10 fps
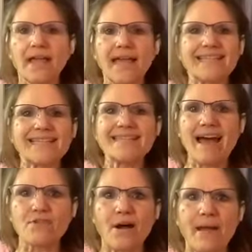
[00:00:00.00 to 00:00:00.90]
It's
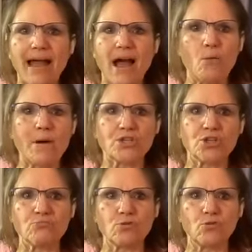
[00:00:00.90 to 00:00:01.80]
never about how
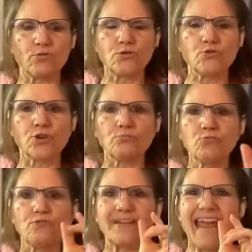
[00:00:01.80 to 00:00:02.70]
much you move. You could
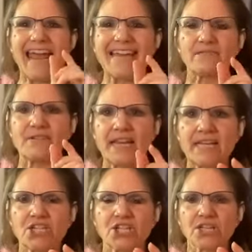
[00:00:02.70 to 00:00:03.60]
move 1/8 of an
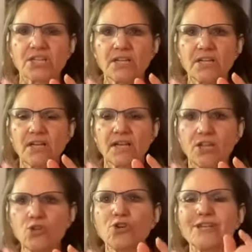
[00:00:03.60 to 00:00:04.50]
inch. You could
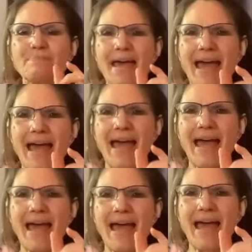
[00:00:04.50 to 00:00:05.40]
imagine it
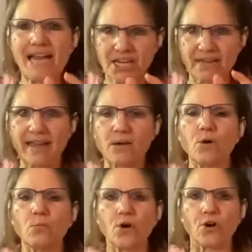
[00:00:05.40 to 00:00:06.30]
and it
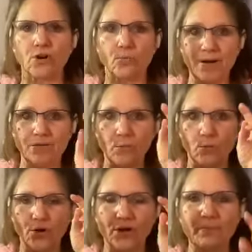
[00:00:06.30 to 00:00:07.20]
will work, whatever
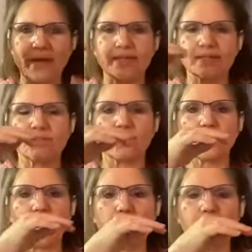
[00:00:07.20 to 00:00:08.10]
work means.
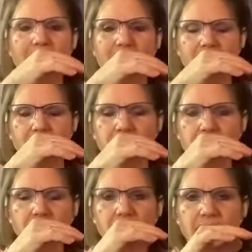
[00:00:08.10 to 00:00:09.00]
So come back
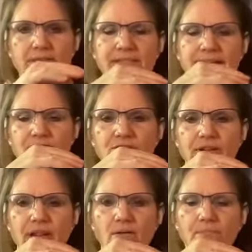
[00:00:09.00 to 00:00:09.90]
to center
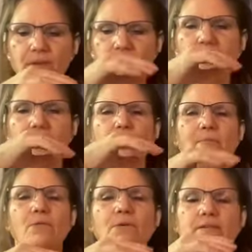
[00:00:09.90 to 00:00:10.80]
now. Again, you
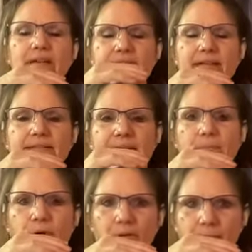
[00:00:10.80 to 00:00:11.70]
might want to let that
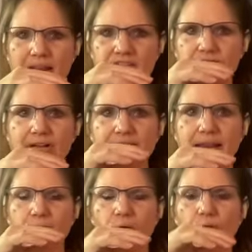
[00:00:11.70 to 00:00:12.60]
table, imaginary
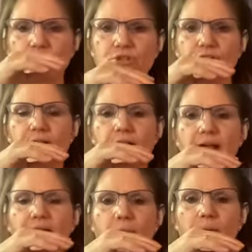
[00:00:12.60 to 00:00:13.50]
table, hold your
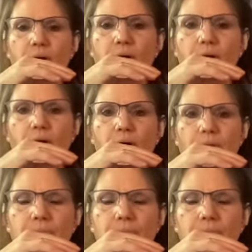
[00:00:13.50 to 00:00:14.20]
elbow.